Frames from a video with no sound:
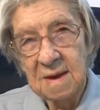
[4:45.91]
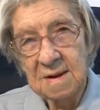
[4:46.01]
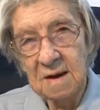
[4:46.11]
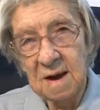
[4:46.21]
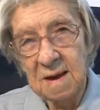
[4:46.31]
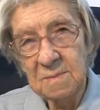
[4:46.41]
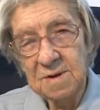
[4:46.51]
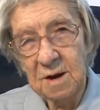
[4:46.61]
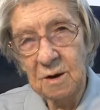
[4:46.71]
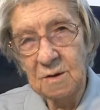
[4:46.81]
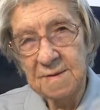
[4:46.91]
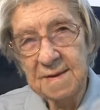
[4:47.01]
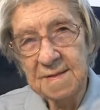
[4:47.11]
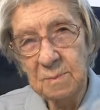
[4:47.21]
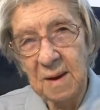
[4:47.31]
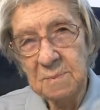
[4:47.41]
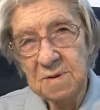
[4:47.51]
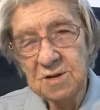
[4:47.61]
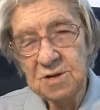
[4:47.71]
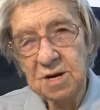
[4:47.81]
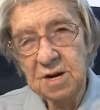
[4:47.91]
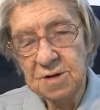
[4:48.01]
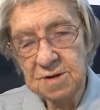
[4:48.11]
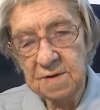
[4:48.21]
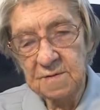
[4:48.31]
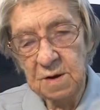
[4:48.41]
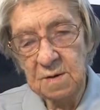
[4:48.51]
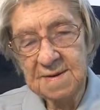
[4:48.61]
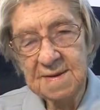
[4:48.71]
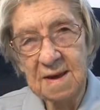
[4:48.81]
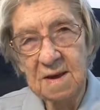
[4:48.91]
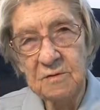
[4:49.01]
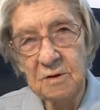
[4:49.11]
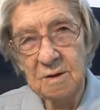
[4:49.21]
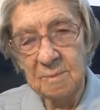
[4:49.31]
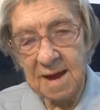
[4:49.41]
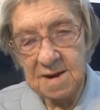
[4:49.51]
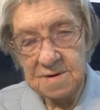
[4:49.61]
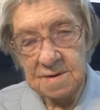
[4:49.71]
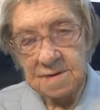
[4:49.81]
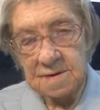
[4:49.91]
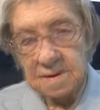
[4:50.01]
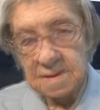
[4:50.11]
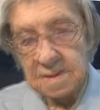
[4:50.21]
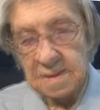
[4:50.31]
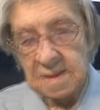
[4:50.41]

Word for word: and I am told that the Baptist churches of U S A are full of Masons.